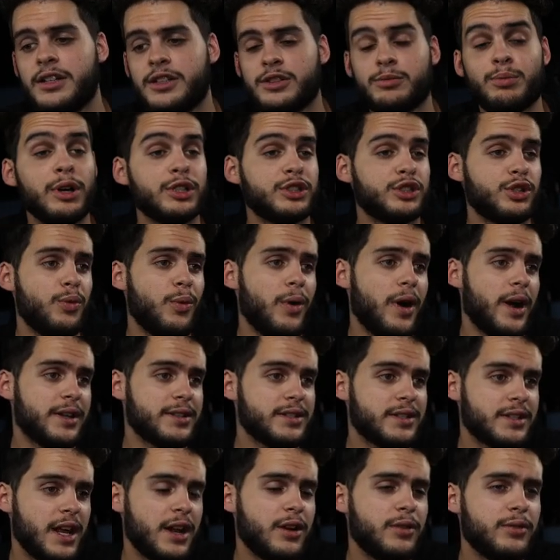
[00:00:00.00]
MUT squads,
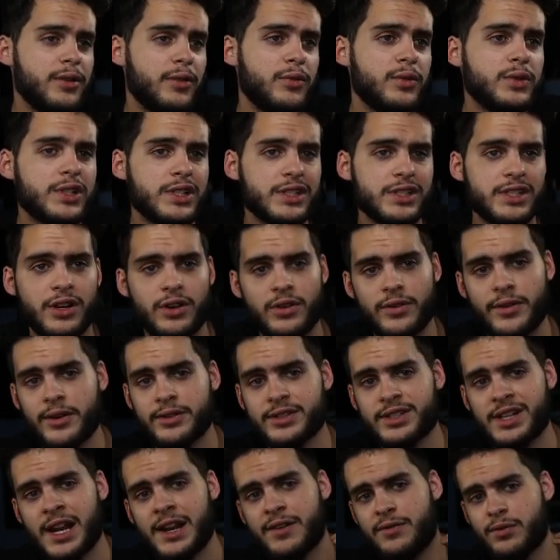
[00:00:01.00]
because I don't always consider
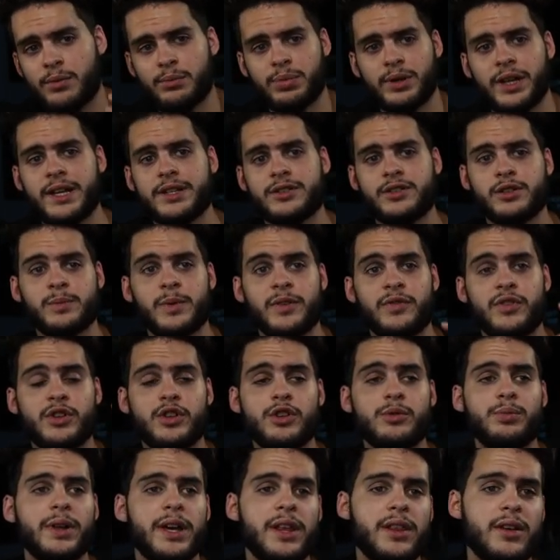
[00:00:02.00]
those, so not everyone plays those, but if you
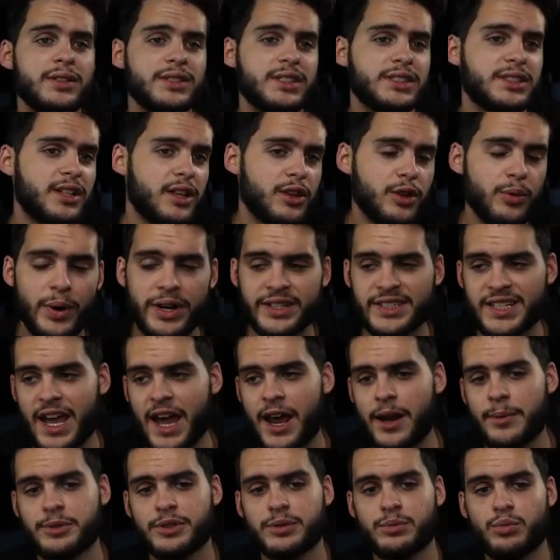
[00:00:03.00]
do play those, it's another way to
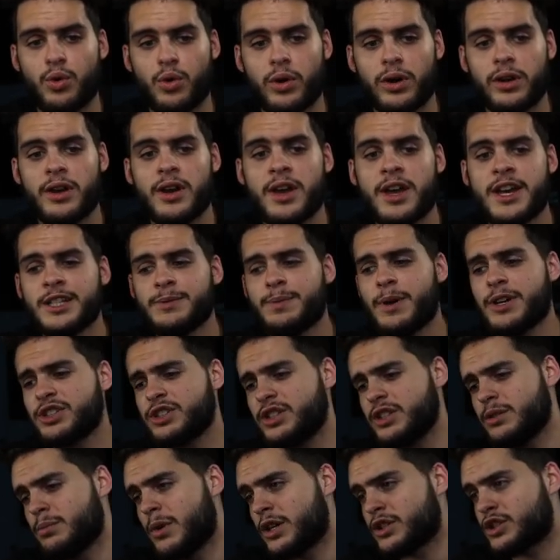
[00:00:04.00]
add up some more,
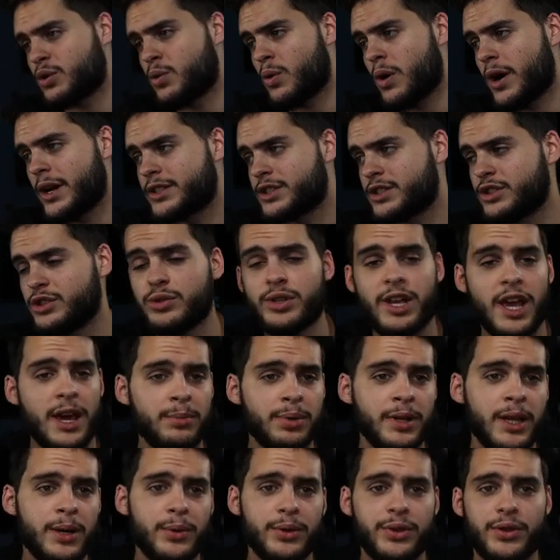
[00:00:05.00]
especially MUT squads, because you can
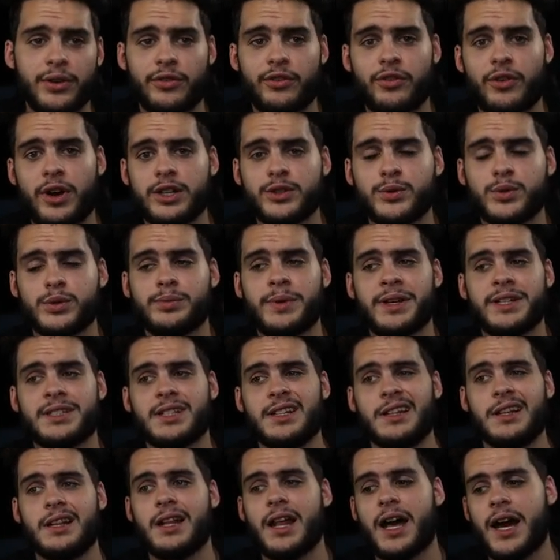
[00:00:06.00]
play with your friends, which makes
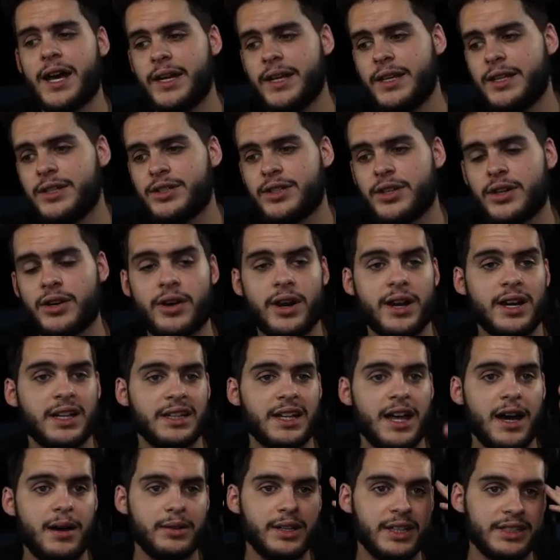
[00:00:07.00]
it a lot easier and a
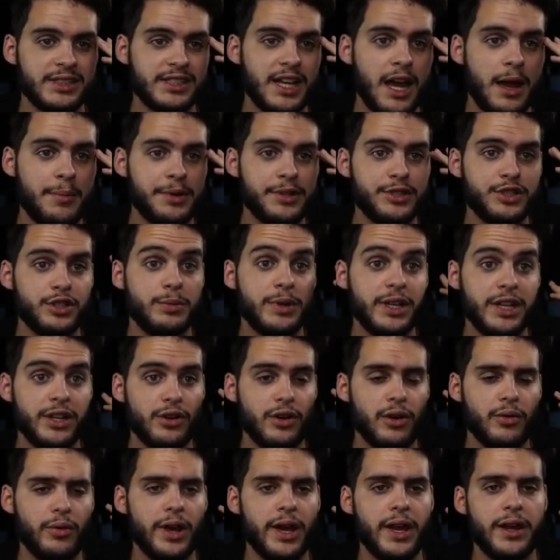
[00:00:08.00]
lot less time consuming in
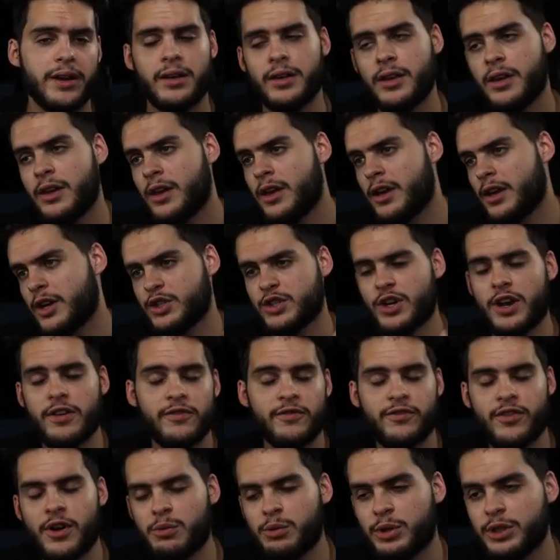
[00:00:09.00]
your own head, because you're
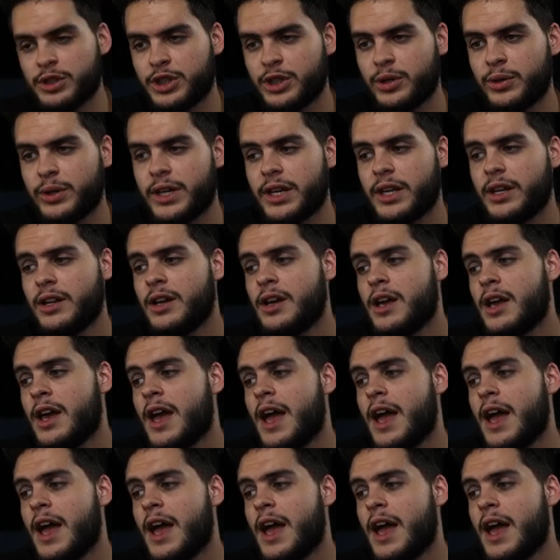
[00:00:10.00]
having fun while doing it.